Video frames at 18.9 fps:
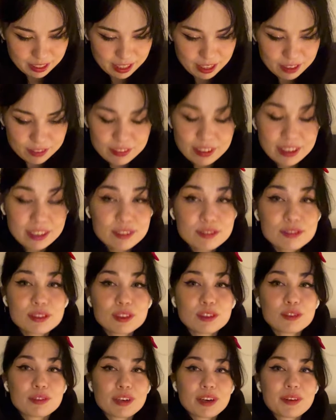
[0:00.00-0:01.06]
eventful,
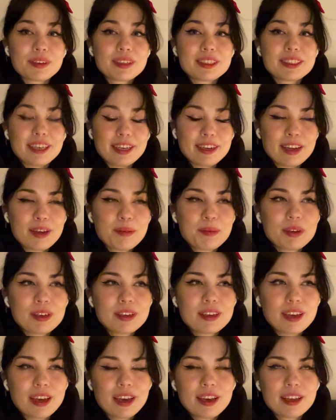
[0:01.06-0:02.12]
very dynamic
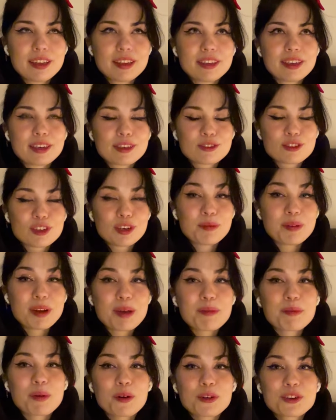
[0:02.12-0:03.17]
and extremely
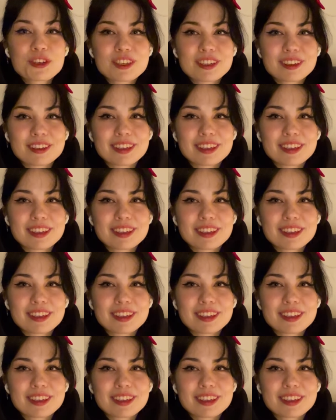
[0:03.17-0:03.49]
emotional